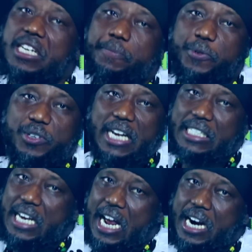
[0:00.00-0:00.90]
tripled their
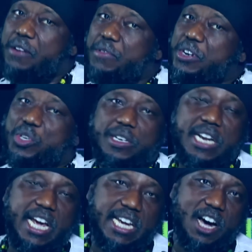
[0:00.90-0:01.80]
salary, then we
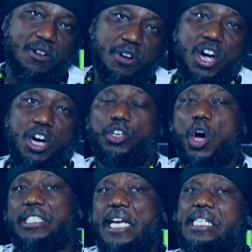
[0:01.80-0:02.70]
today here.
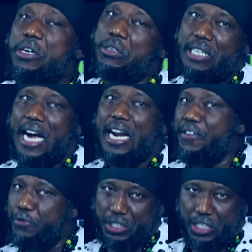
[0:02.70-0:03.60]
Doctors, oh, Charlie,
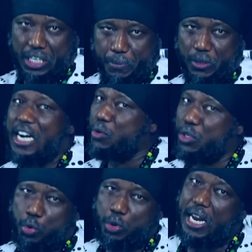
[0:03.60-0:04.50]
if you tripled that,
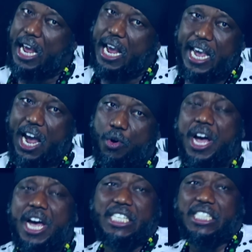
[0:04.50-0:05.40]
we today here.
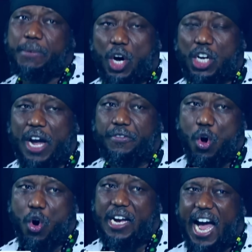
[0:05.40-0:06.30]
Is it because we have
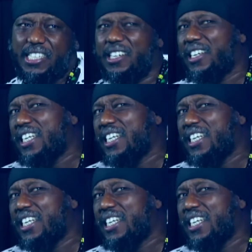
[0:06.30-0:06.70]
no guns?